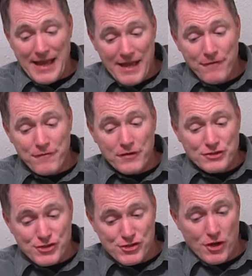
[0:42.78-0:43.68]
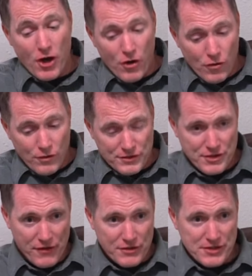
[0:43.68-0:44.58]
if so,
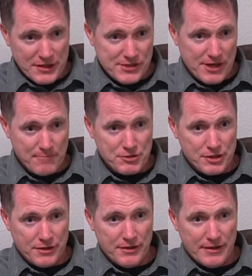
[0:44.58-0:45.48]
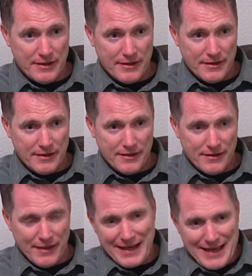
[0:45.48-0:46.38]
so there's an assumption,
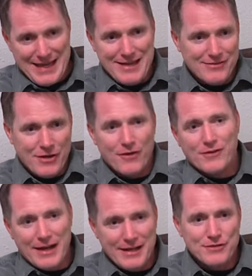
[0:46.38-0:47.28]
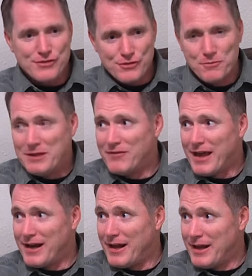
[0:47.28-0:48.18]
like he's already assuming
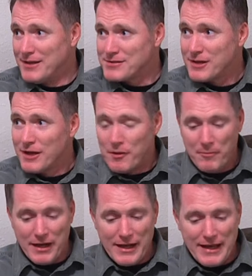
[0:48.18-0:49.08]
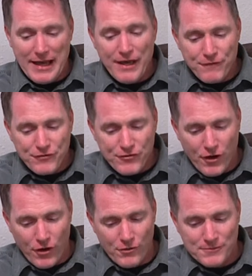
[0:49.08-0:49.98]
that it is, but if
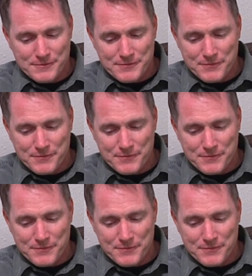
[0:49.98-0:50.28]
so,